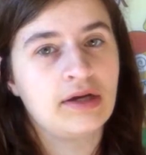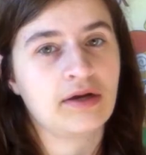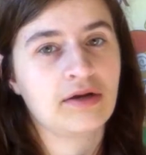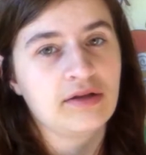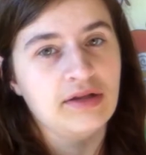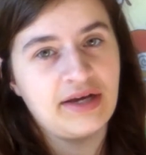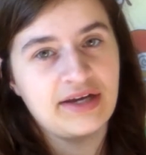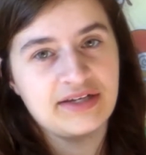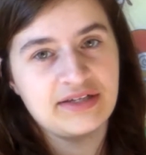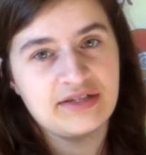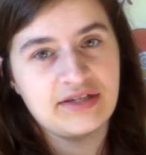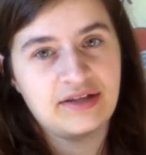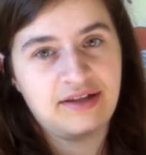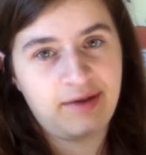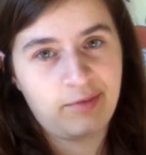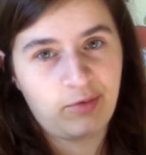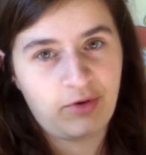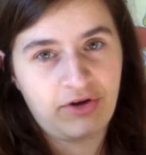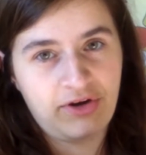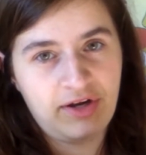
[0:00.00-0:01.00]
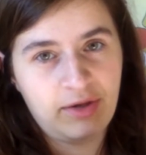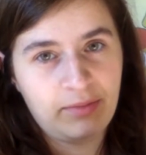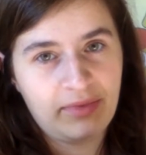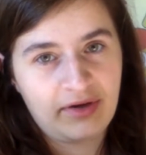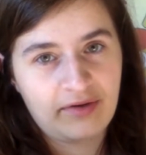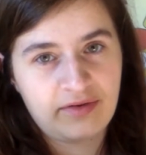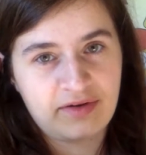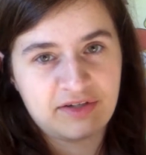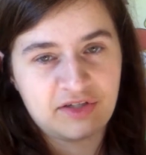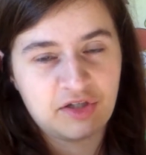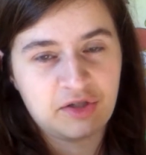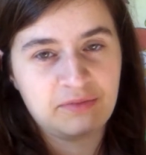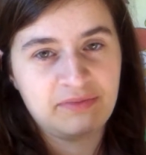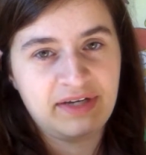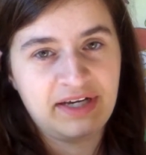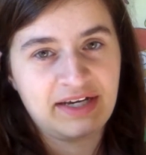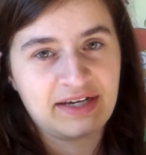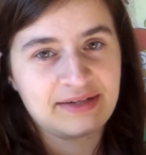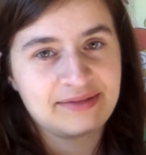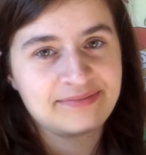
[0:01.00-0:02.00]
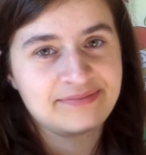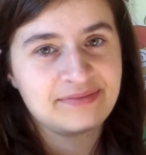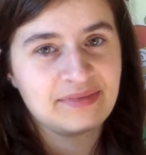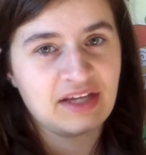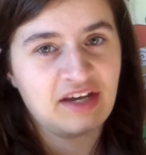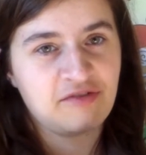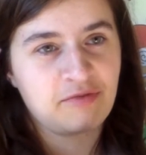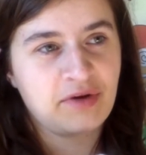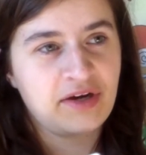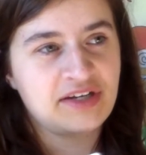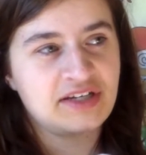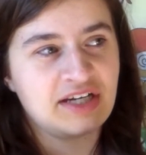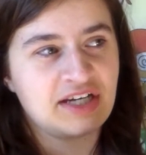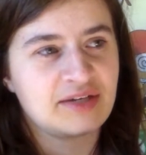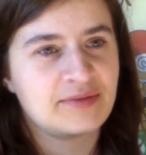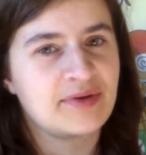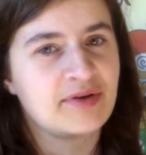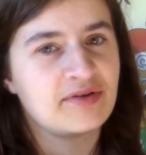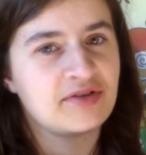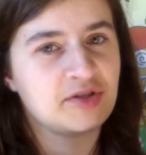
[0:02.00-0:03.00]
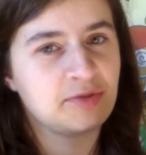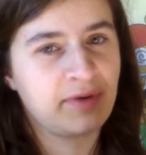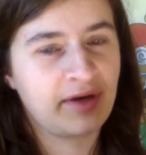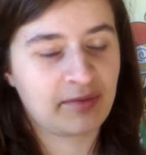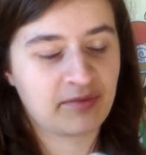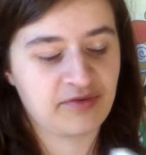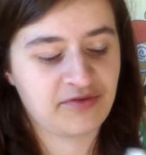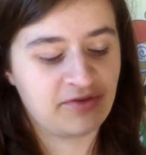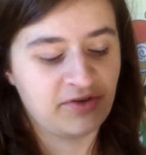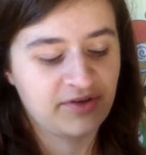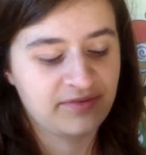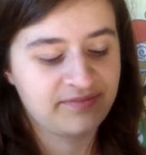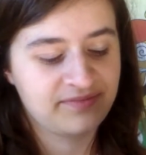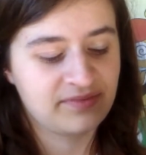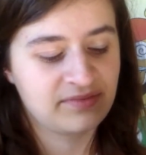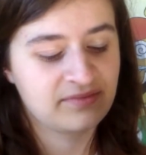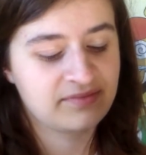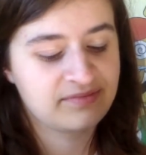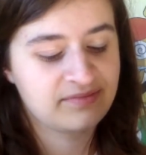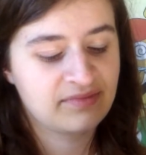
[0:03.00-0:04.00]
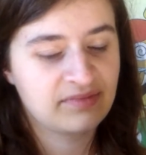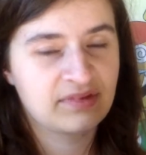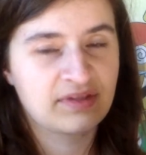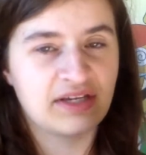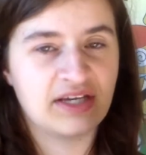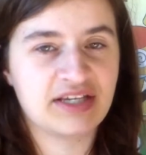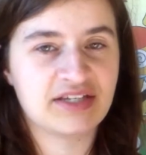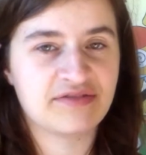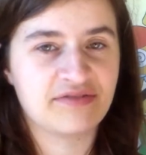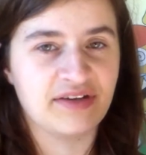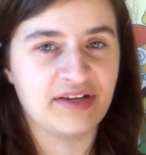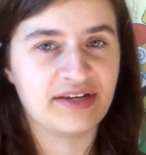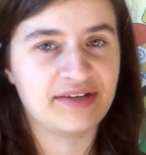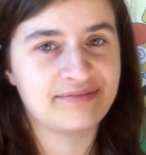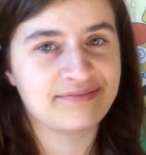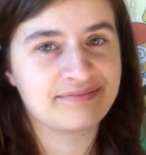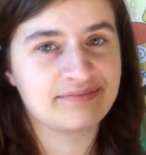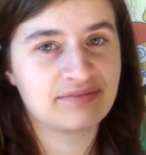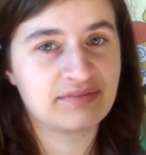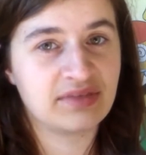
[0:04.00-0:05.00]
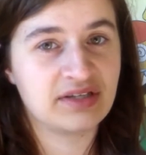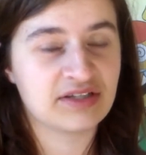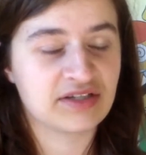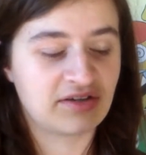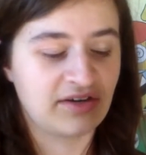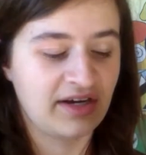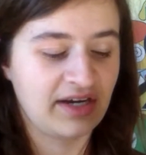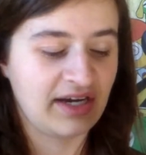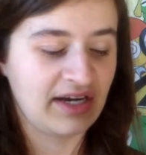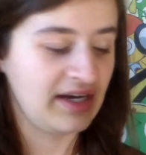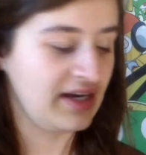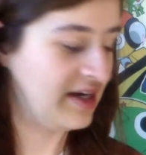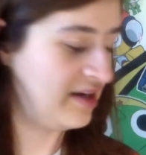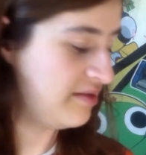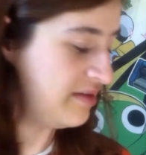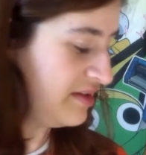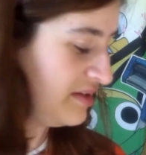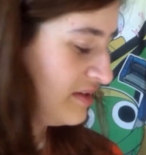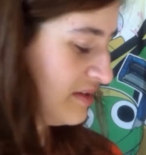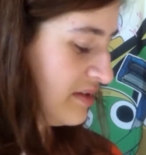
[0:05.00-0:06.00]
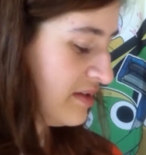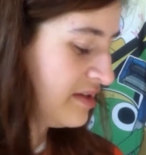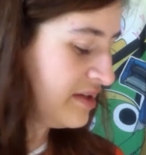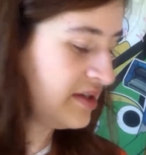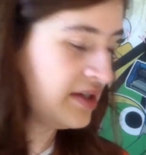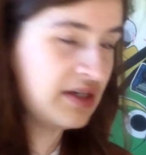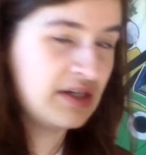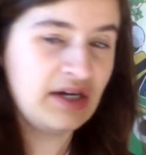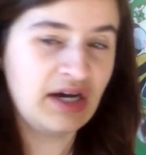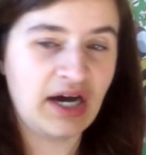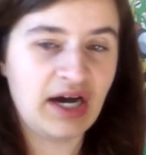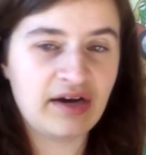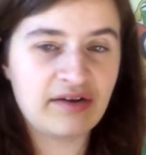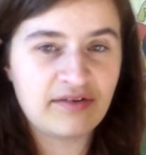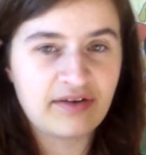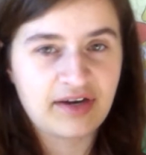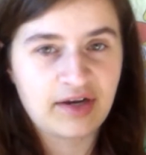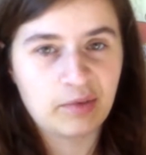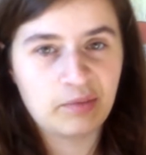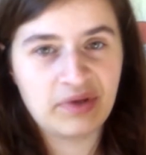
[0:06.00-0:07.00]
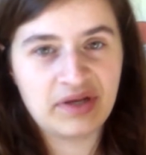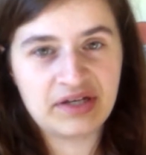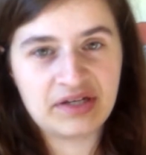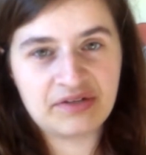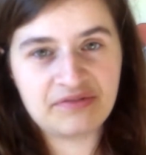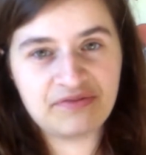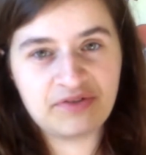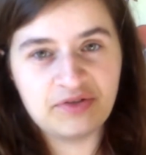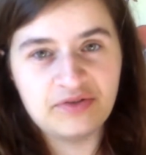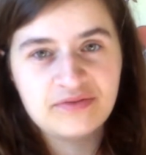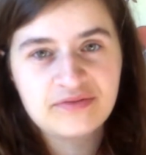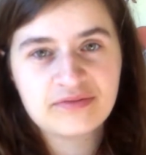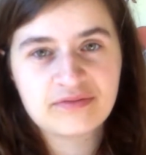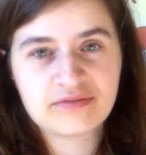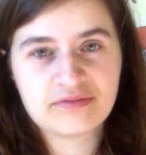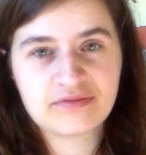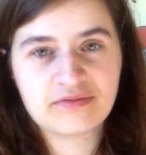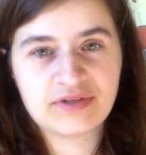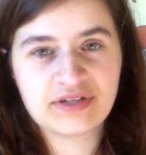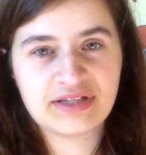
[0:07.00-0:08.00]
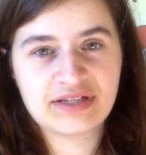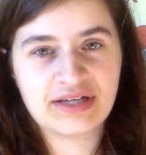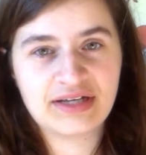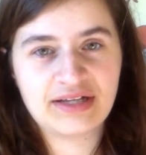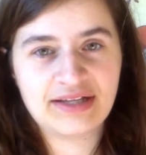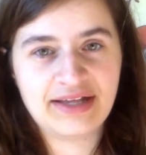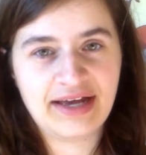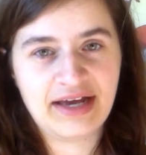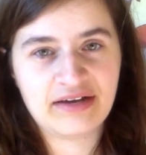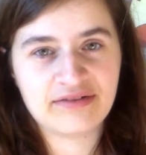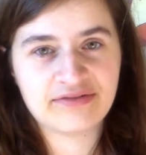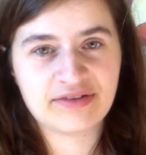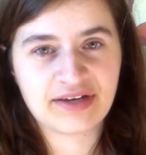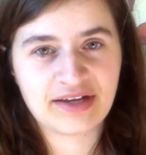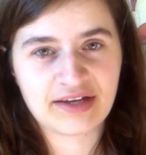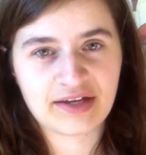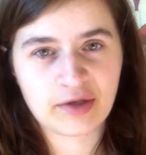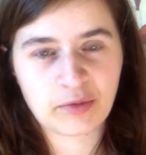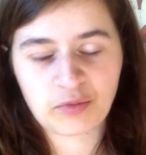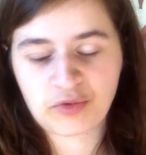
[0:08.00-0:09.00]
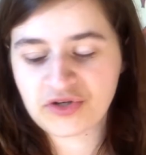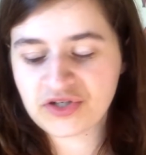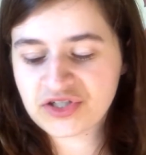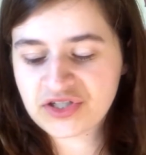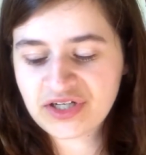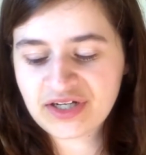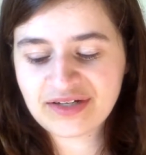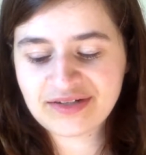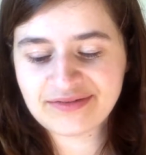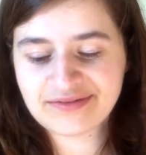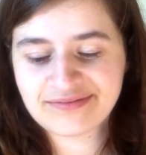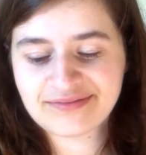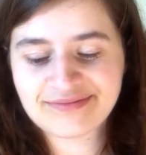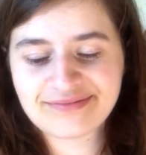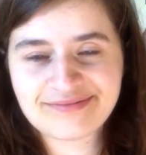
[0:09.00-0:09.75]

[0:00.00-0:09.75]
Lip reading: Here Lies the Librarian by Richard Peck. I've probably talked about Richard Peck before. He's funny. He's a great guy. I would recommend if you want a laugh and can appreciate